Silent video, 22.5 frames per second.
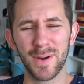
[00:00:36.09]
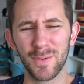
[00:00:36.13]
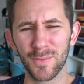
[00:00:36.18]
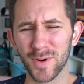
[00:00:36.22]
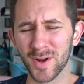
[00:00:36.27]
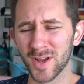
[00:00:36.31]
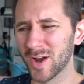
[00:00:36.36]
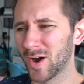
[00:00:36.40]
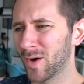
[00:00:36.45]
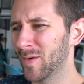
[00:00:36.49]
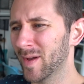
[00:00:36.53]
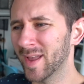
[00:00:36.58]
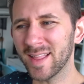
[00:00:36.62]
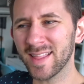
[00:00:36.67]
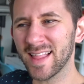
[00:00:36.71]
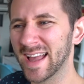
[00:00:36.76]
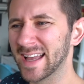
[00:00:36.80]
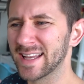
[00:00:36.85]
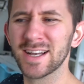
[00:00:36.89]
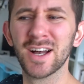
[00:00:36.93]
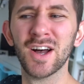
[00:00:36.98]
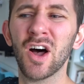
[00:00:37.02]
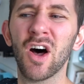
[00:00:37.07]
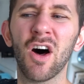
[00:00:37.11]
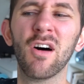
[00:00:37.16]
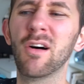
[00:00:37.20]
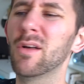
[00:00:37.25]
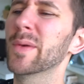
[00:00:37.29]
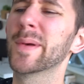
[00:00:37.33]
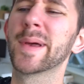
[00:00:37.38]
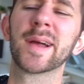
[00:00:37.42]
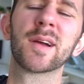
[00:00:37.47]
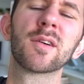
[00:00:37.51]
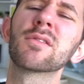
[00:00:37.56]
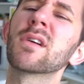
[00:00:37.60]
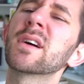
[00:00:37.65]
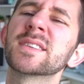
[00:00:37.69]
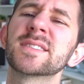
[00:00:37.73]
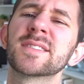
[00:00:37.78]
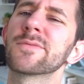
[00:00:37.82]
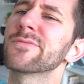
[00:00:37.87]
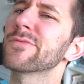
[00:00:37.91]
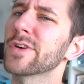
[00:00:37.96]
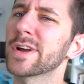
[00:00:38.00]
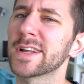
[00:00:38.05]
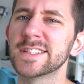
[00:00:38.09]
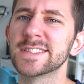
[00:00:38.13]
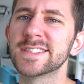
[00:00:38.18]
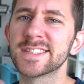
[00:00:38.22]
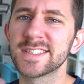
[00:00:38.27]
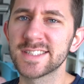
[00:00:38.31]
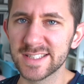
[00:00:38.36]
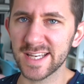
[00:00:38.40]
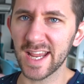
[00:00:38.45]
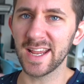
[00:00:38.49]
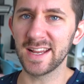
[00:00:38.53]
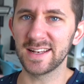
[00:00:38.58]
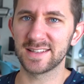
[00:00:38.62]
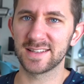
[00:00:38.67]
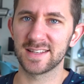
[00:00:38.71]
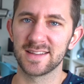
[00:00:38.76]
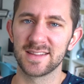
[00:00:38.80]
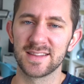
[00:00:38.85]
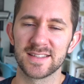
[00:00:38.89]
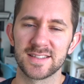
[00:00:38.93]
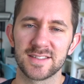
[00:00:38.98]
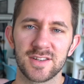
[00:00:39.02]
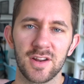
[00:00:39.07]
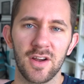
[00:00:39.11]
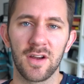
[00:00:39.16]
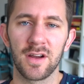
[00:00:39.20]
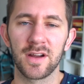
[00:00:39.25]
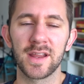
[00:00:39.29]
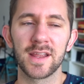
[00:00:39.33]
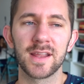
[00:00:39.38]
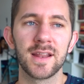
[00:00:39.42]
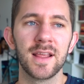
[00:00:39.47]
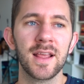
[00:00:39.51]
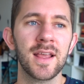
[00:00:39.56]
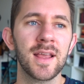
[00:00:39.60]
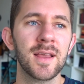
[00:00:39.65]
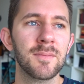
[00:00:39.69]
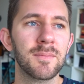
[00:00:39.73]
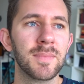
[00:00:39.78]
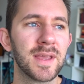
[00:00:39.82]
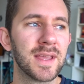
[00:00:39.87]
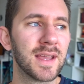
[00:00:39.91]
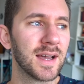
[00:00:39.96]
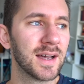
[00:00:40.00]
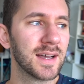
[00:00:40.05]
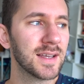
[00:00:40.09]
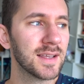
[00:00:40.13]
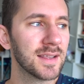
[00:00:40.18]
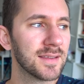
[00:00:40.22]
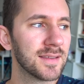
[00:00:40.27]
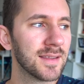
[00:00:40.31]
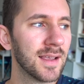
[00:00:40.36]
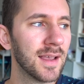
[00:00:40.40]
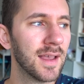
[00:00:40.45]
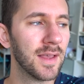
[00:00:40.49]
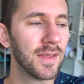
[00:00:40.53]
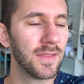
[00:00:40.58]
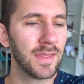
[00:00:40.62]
But we're going like all the way across the freaking state to this Target because